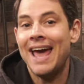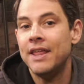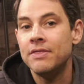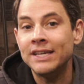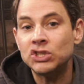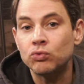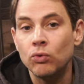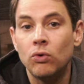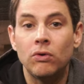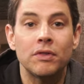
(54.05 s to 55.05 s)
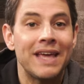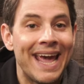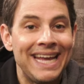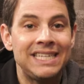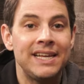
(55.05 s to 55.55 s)
And in this rule, the
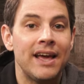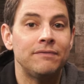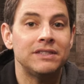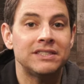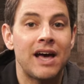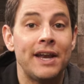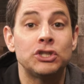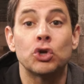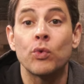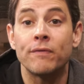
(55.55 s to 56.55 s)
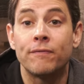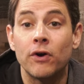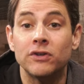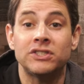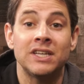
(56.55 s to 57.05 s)
ATF decided to
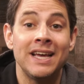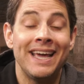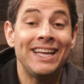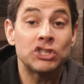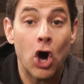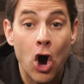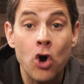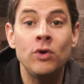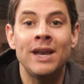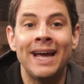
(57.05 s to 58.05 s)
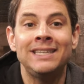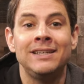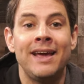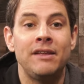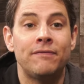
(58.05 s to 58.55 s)
reverse its own
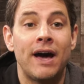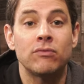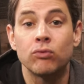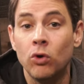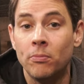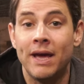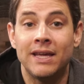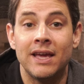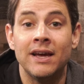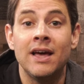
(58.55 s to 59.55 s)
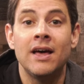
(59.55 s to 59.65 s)
1985 rulemaking,